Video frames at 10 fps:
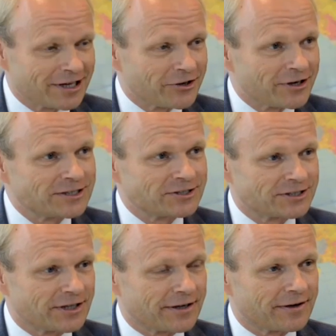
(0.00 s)
really an
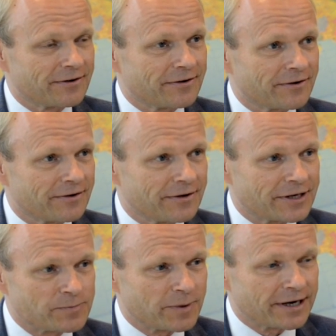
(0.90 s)
interesting uh,
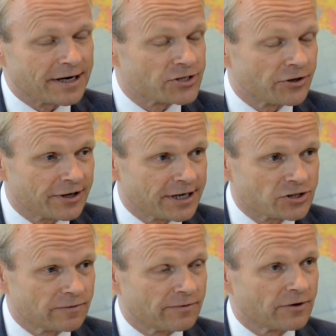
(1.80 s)
experience. The
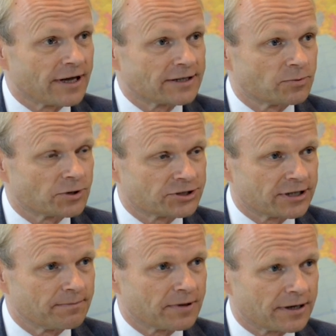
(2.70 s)
reason for that was
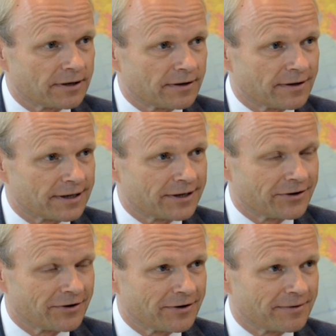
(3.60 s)
simply
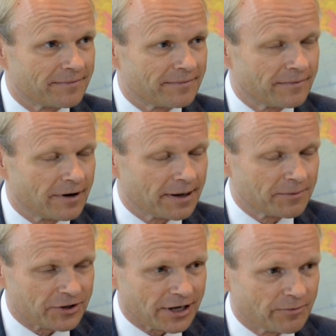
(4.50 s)
that uh, I'm
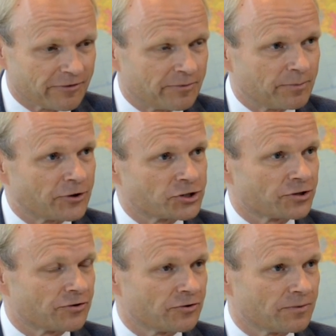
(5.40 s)
the type of
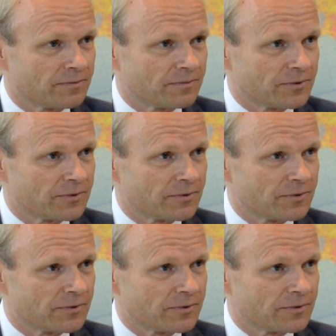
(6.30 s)
person who